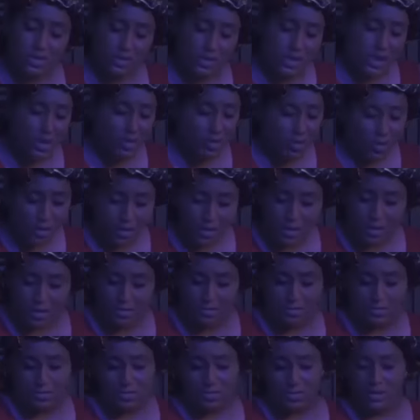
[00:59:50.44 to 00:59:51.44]
to start
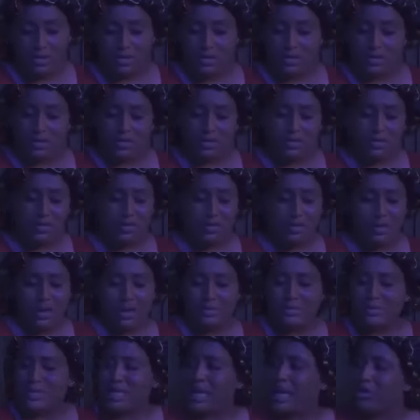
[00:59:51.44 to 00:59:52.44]
working.
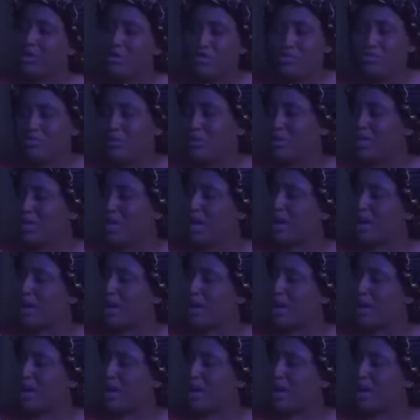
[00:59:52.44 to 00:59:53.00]
I'm tired of being a